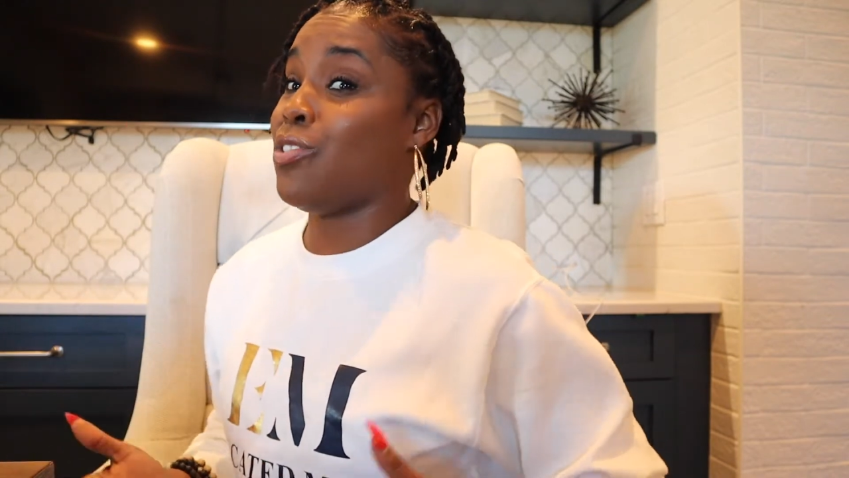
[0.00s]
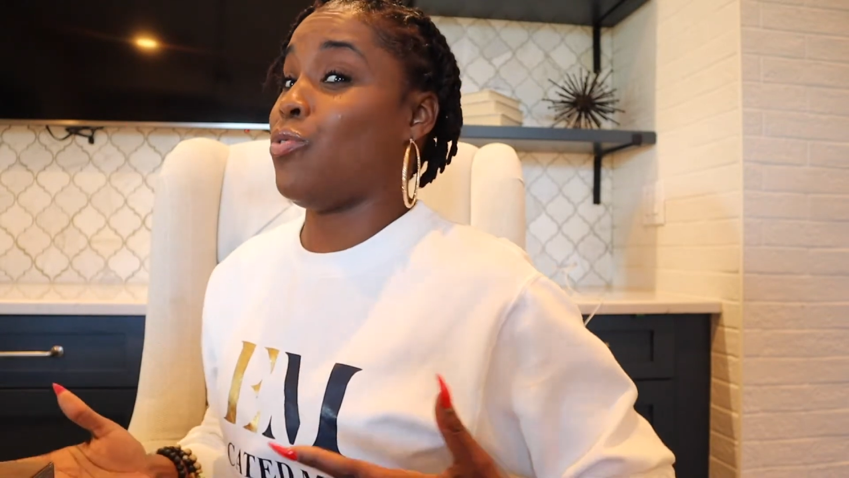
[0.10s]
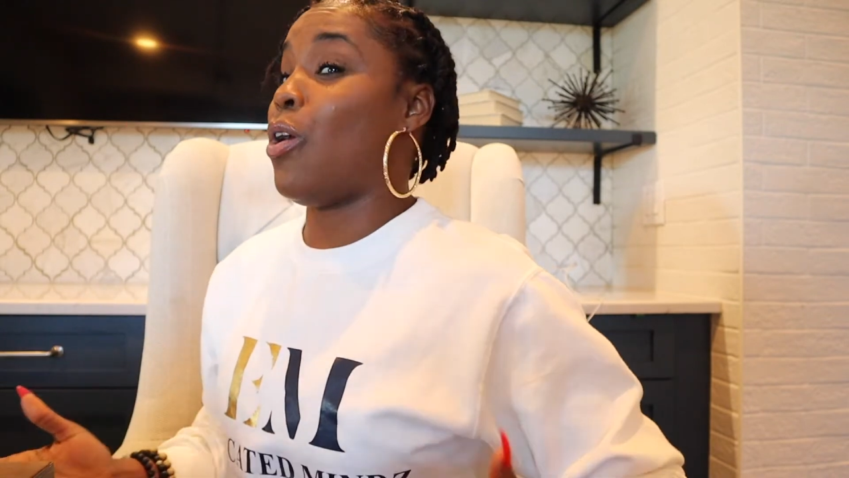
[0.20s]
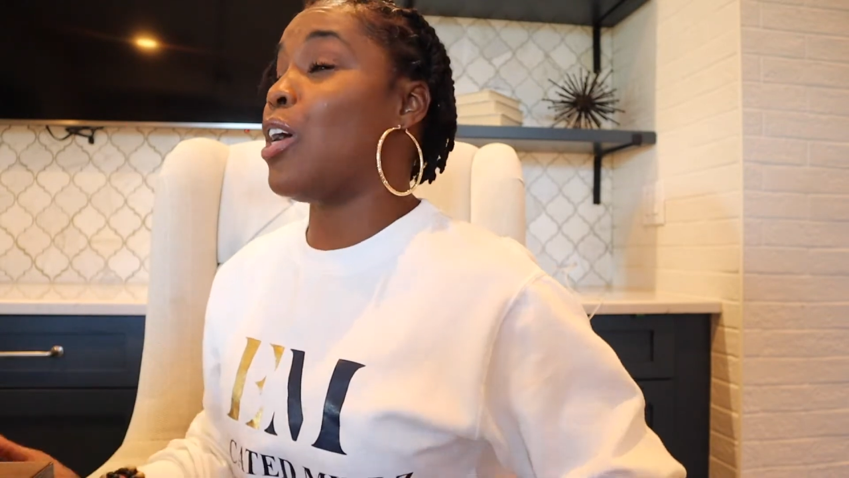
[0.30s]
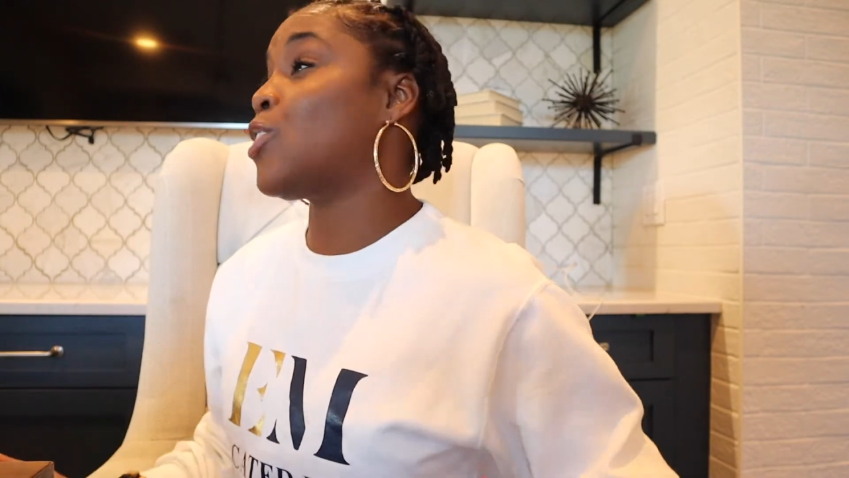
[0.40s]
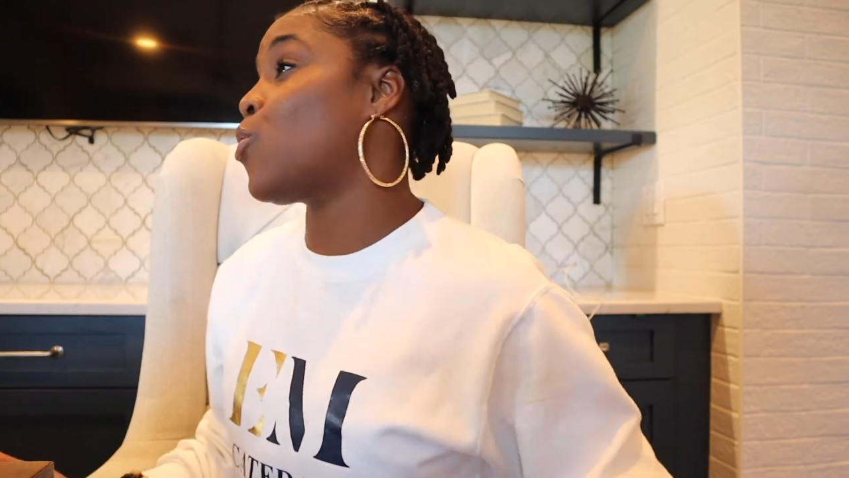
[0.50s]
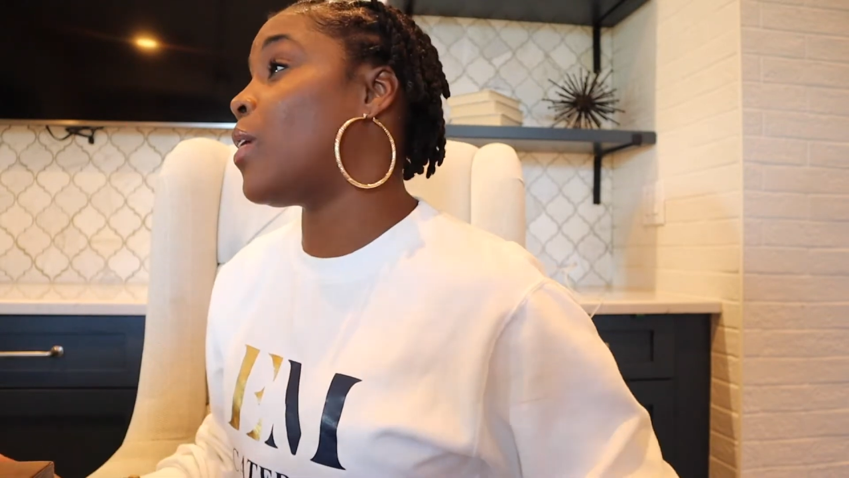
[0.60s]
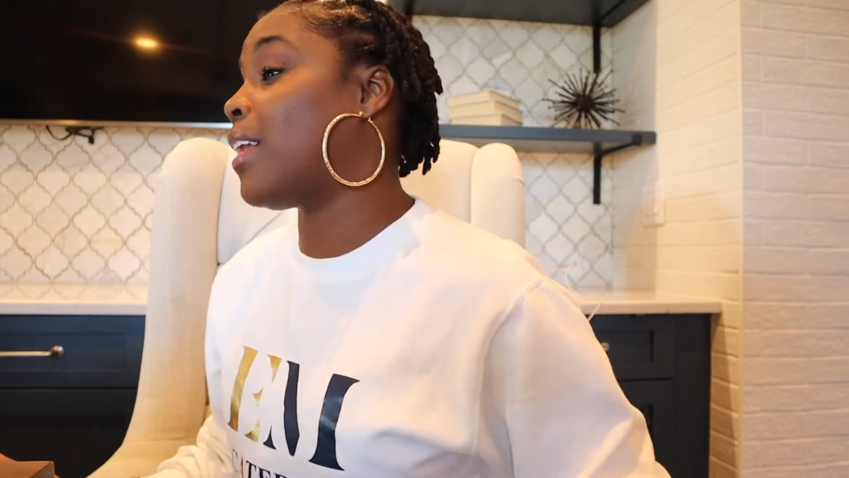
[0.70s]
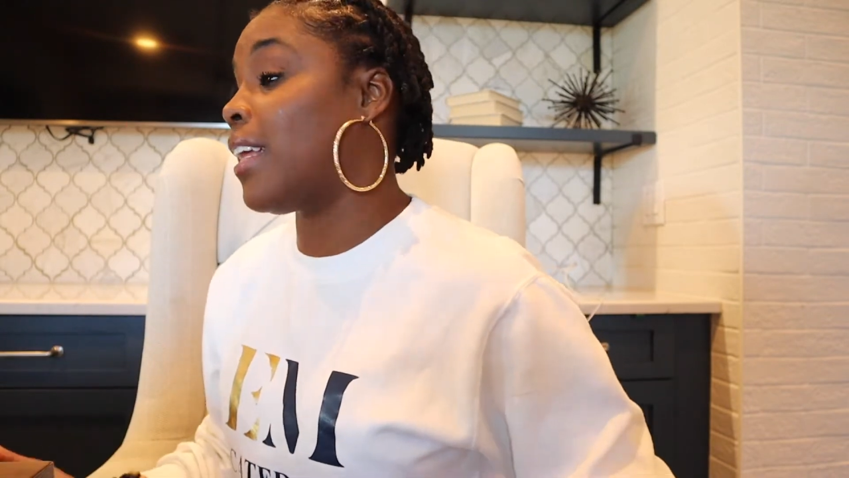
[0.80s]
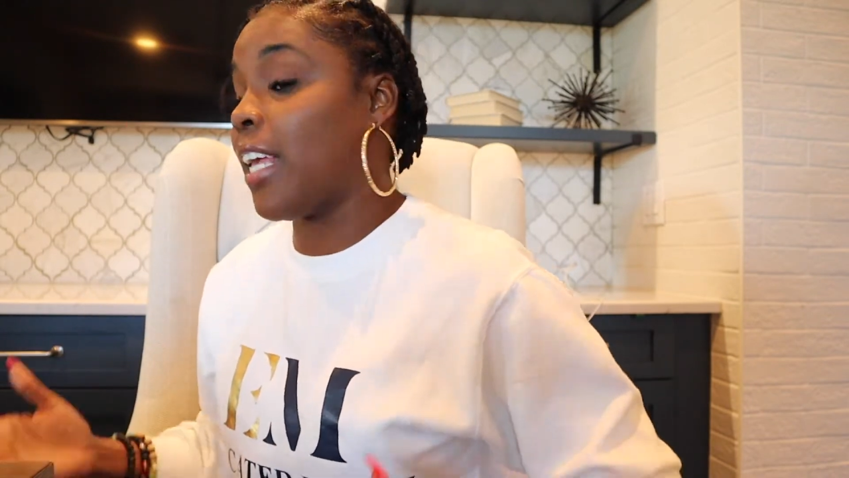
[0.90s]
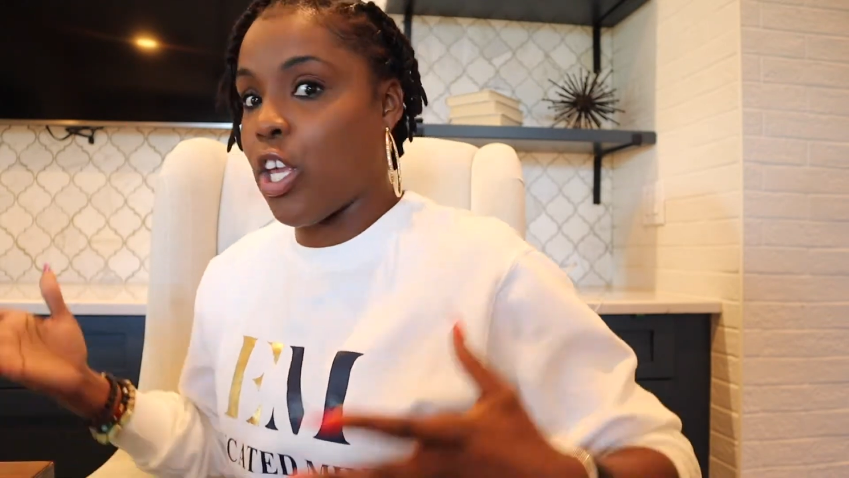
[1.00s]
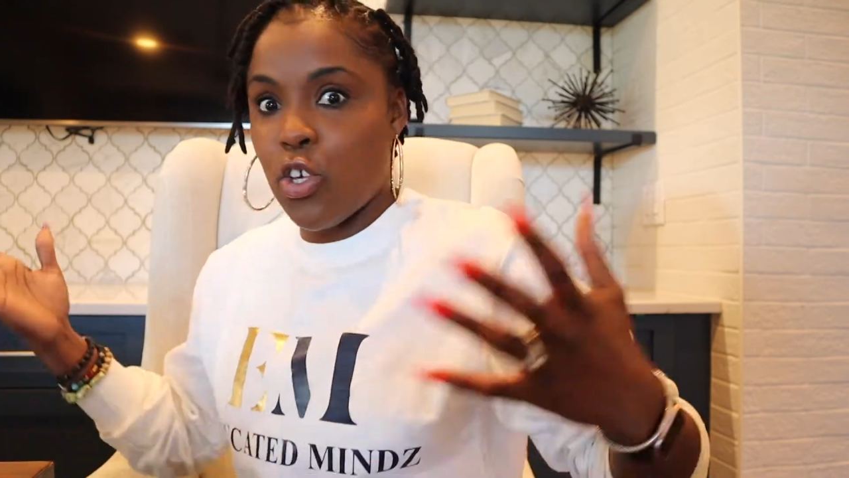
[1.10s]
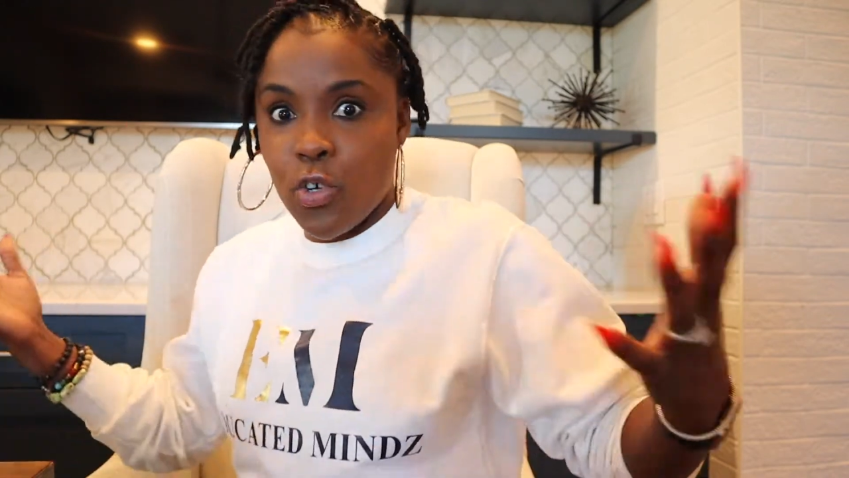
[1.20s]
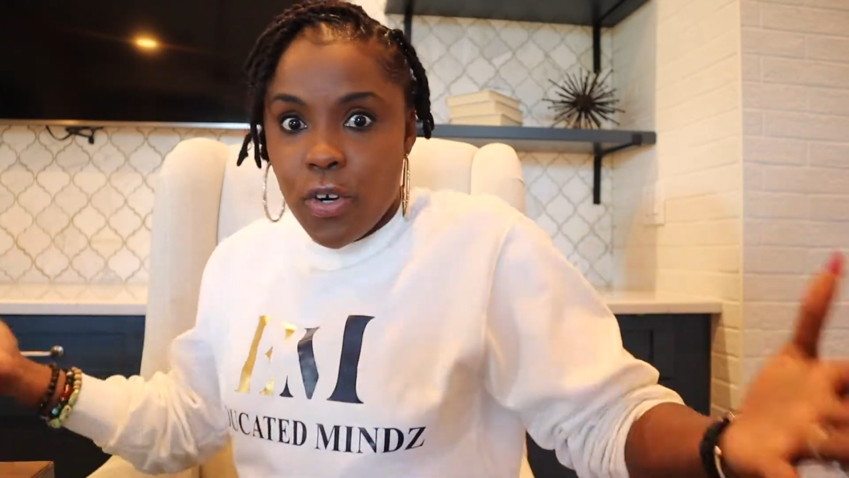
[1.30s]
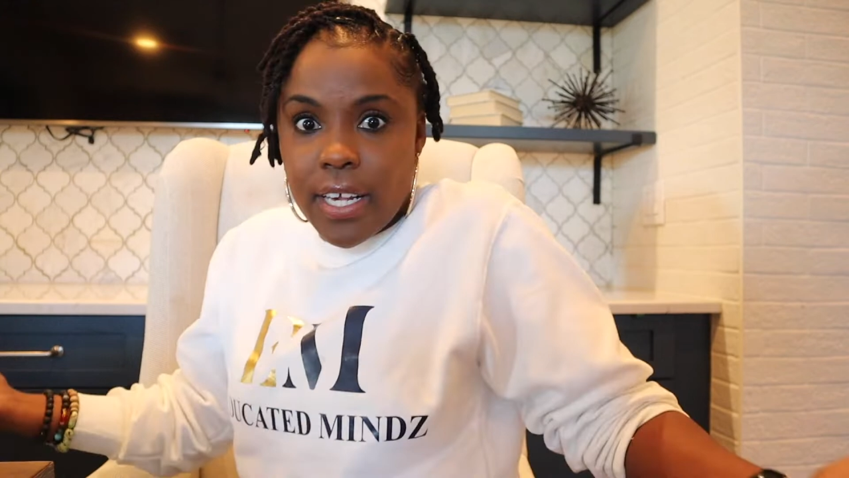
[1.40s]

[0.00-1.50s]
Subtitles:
You also want to look at your